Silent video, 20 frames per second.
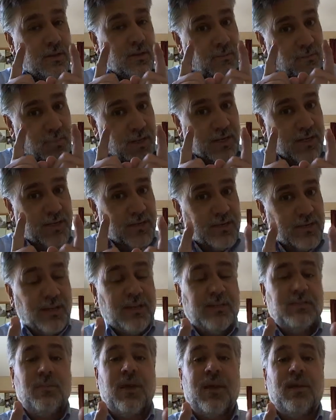but it
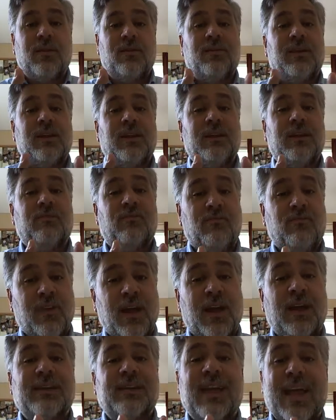does matter that it in fact